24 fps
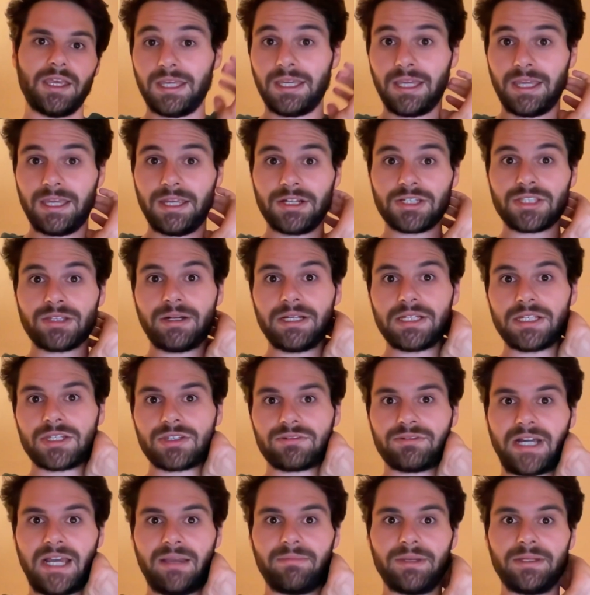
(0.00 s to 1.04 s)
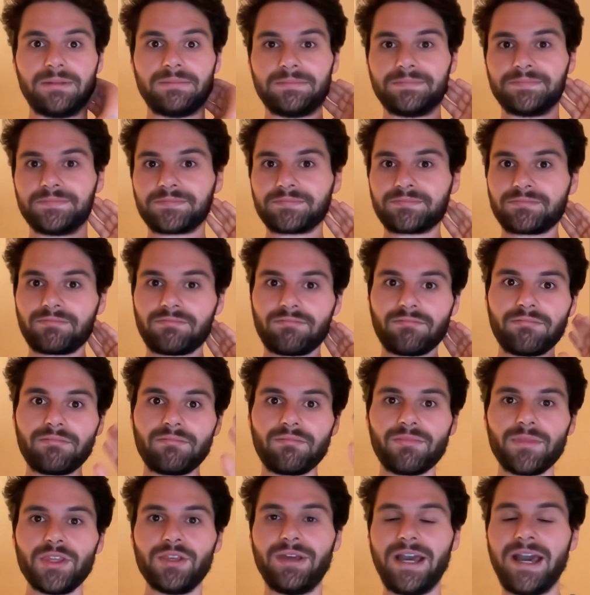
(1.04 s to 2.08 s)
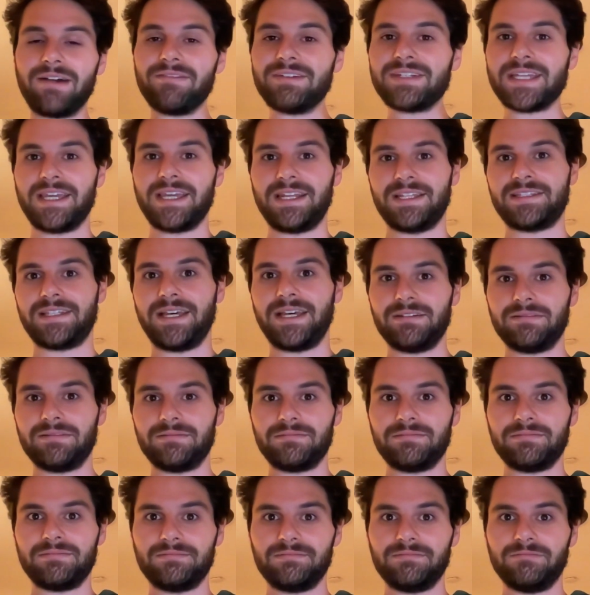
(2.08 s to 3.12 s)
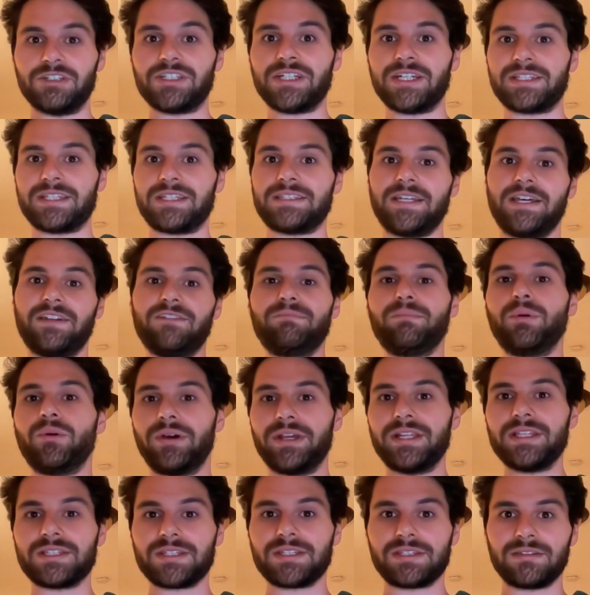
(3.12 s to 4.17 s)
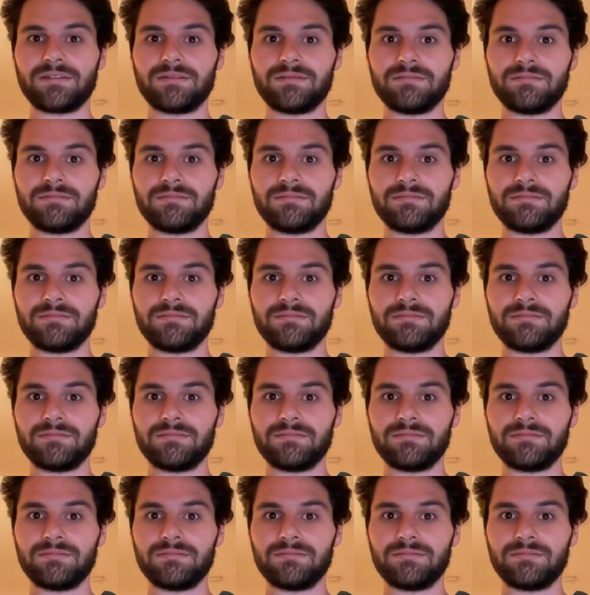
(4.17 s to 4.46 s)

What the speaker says: Here's how I describe it. You have a dataset, which has a set of points,